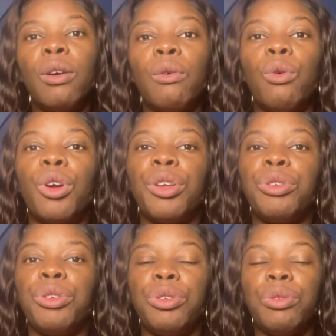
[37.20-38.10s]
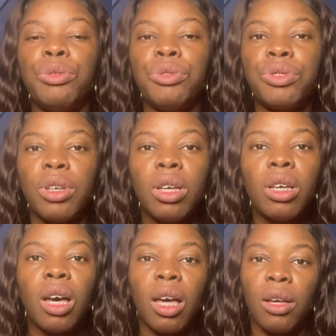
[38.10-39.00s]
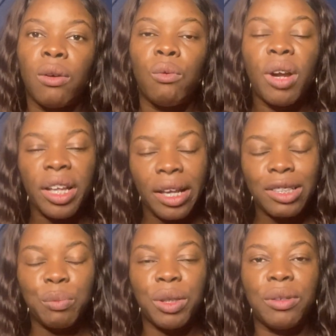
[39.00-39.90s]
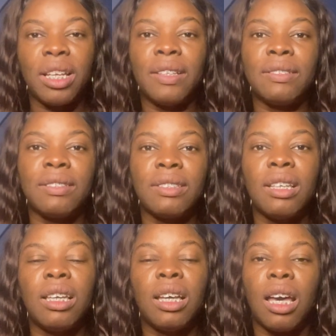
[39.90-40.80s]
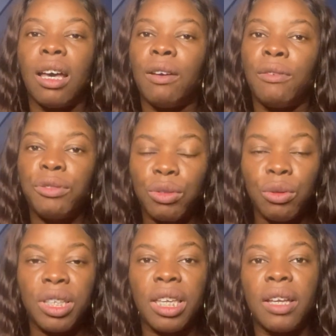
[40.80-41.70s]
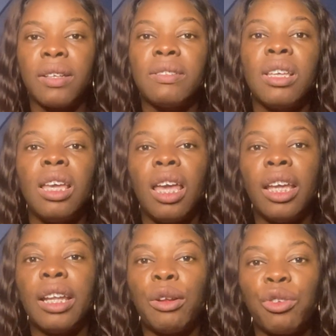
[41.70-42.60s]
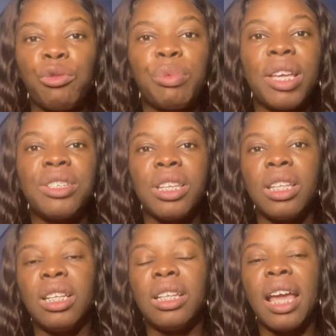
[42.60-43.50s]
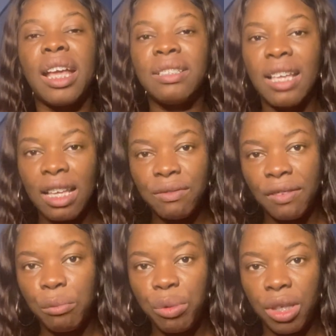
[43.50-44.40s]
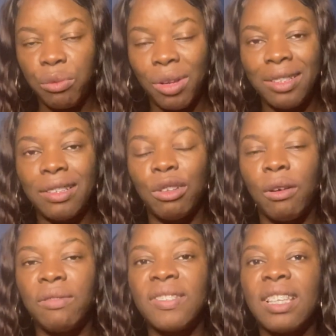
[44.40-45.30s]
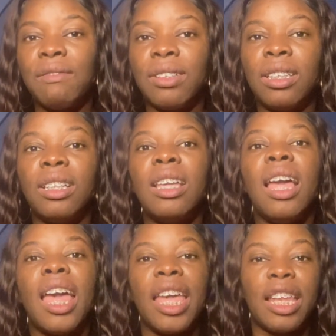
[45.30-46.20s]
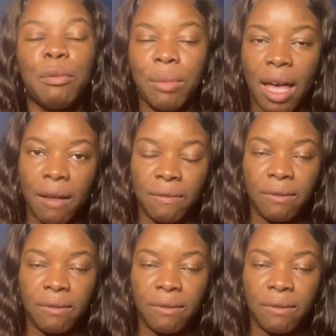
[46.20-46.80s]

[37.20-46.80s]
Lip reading: or you use work experience of 2 years in an occupation that has SVP rating of 7 and above.